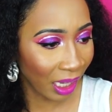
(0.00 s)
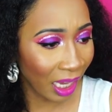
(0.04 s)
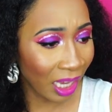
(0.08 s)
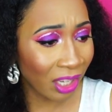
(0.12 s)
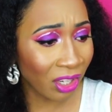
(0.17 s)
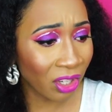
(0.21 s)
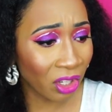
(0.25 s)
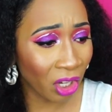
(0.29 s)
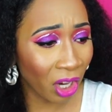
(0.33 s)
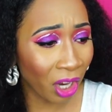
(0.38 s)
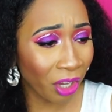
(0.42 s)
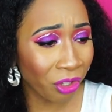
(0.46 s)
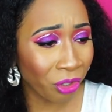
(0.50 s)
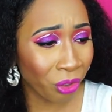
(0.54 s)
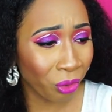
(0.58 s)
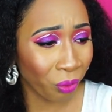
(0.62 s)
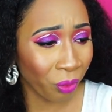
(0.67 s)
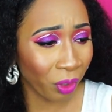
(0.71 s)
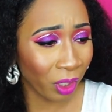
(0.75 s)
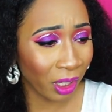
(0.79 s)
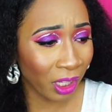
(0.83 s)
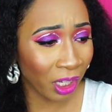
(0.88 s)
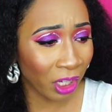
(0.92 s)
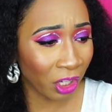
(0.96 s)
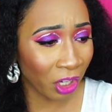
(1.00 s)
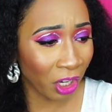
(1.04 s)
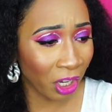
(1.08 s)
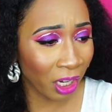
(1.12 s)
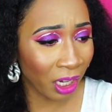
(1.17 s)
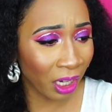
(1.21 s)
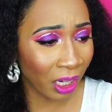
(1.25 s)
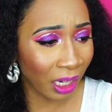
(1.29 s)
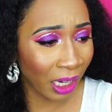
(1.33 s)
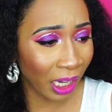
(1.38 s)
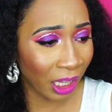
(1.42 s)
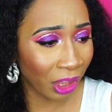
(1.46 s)
His touch are really
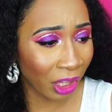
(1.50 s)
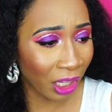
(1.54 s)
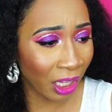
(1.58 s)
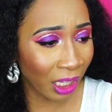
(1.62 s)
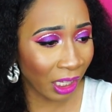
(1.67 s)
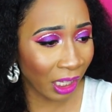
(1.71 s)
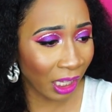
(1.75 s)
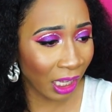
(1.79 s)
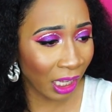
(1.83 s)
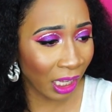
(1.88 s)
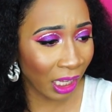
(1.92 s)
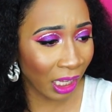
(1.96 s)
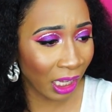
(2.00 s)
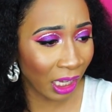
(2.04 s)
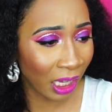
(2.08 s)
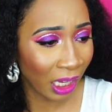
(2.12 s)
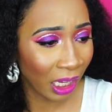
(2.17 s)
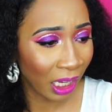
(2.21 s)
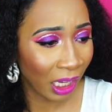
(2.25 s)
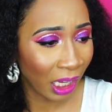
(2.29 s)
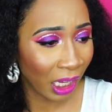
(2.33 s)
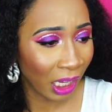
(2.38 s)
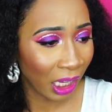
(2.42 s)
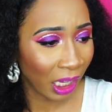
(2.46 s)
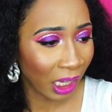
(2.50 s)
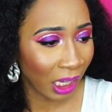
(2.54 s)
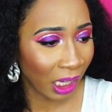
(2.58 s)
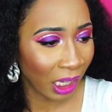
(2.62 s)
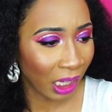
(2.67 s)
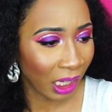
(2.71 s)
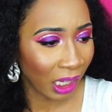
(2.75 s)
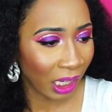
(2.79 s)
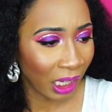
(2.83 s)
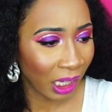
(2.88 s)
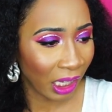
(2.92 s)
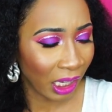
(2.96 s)
good, and I think he...
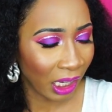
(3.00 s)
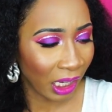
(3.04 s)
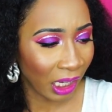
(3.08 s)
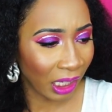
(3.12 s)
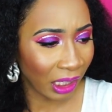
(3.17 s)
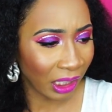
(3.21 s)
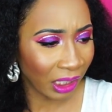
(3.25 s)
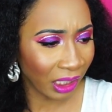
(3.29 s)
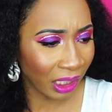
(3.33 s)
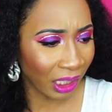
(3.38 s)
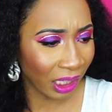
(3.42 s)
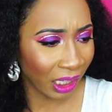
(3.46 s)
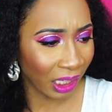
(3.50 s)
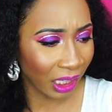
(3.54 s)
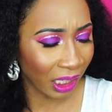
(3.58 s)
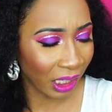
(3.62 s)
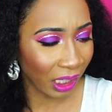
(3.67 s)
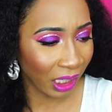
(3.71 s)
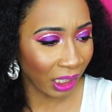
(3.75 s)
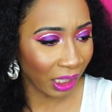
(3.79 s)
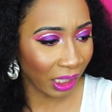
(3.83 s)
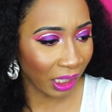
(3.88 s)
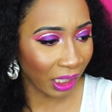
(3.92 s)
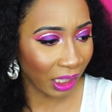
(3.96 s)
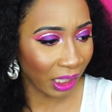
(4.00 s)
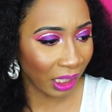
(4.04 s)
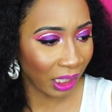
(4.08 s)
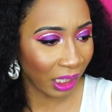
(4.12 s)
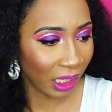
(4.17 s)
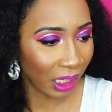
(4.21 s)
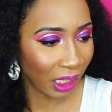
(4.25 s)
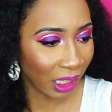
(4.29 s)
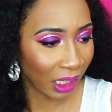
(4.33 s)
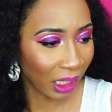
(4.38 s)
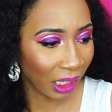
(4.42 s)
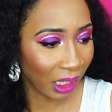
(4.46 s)
Oh, yeah, yeah.
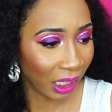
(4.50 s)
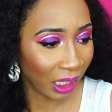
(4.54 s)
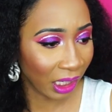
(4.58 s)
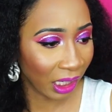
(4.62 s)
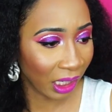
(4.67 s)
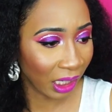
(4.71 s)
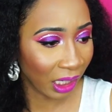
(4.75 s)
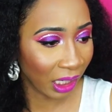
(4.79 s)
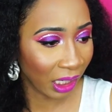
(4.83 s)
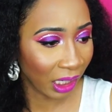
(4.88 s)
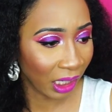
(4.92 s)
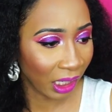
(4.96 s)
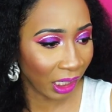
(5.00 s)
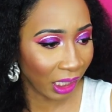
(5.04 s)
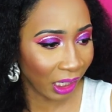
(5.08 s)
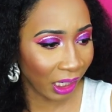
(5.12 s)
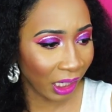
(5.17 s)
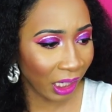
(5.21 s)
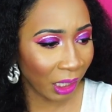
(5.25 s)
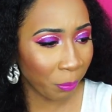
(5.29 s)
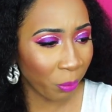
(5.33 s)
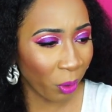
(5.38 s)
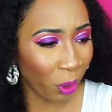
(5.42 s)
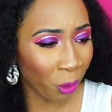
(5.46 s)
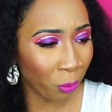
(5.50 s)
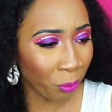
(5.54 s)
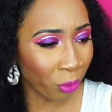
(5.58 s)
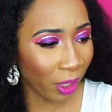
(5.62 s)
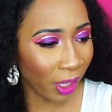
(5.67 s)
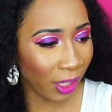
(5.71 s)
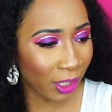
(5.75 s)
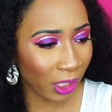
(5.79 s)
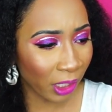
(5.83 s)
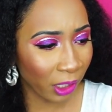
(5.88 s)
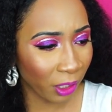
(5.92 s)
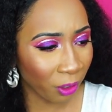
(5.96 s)
He bone
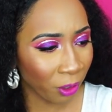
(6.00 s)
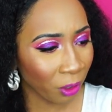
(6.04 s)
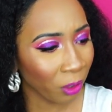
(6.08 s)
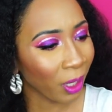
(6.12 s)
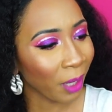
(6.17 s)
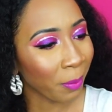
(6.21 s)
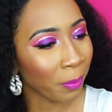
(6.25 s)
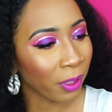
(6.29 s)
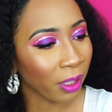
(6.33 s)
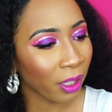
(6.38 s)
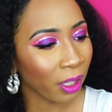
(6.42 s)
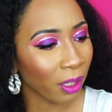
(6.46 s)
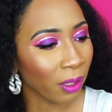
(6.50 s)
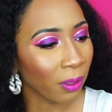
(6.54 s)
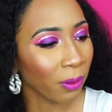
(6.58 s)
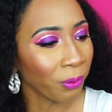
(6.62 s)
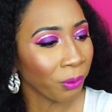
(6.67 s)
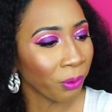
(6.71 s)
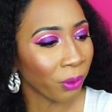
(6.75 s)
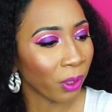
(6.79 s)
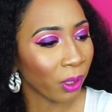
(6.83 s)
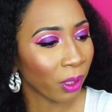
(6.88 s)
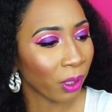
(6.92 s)
breaks a little, I believe.